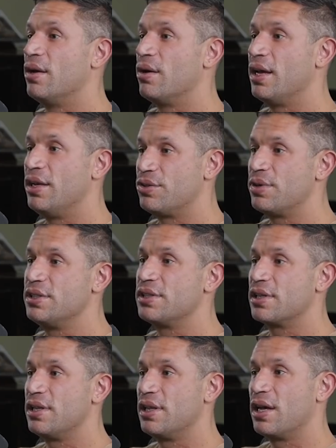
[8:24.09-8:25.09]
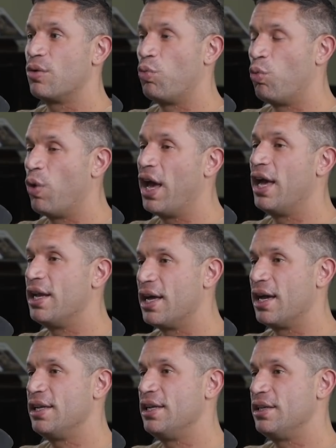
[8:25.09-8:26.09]
intrinsically like when
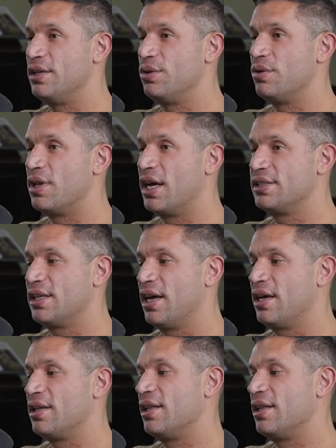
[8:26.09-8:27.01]
I need to utilize that.